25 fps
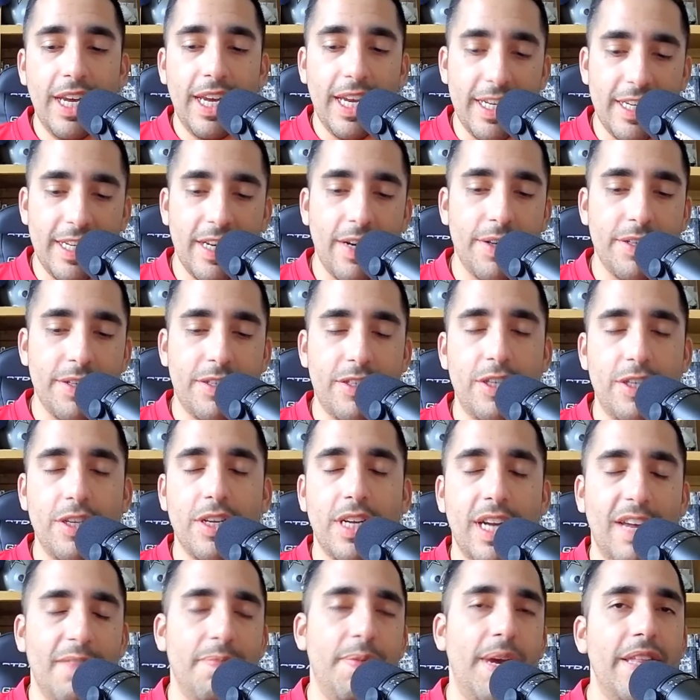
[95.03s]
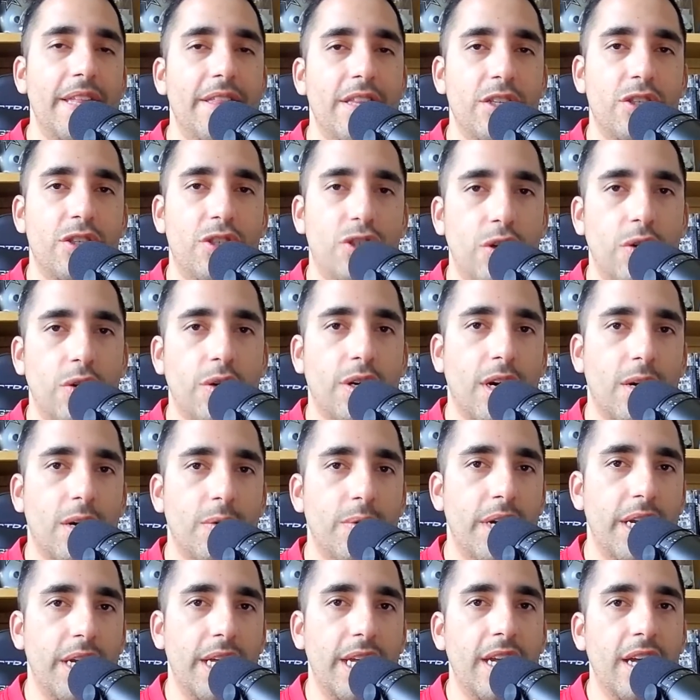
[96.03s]
at Terrence Steele, and I've made this joke
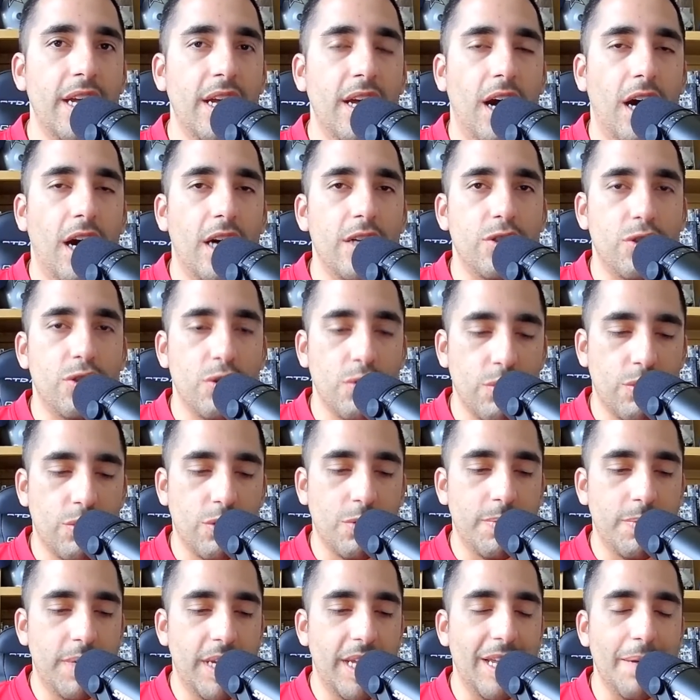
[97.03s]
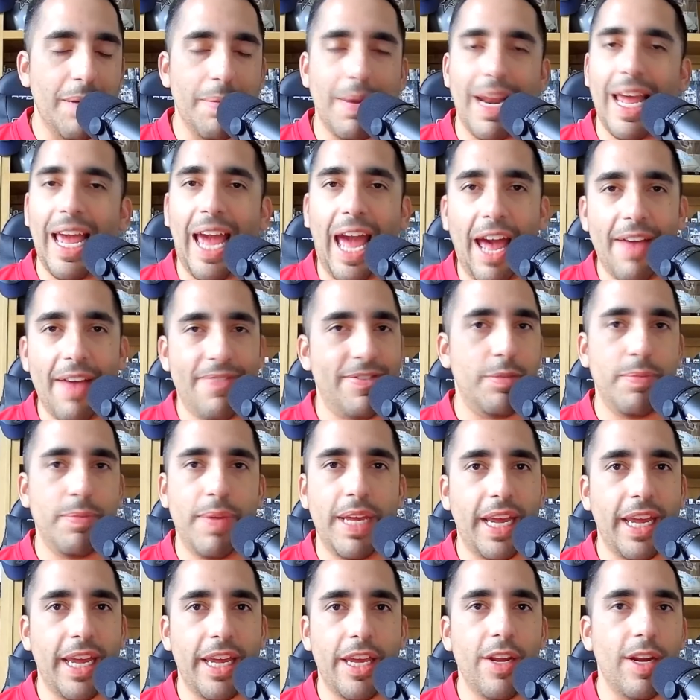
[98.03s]
already on social media, but I have to
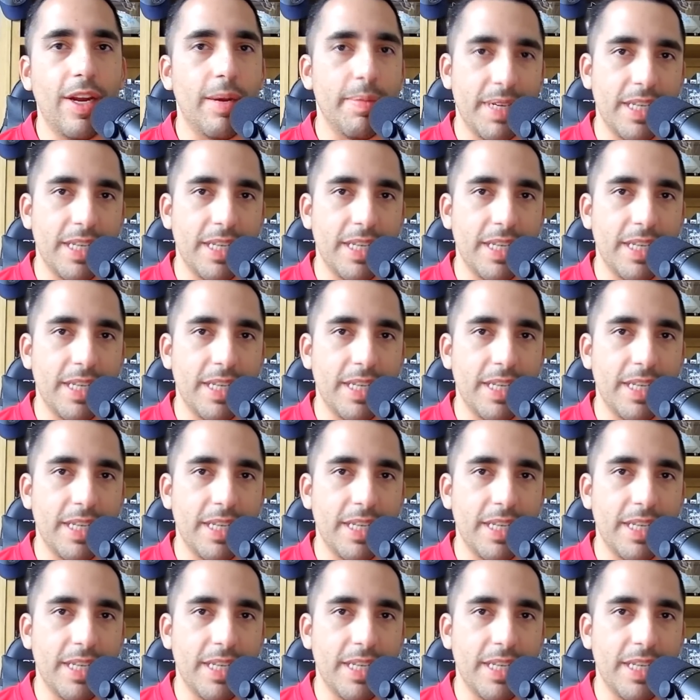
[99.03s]
make it here.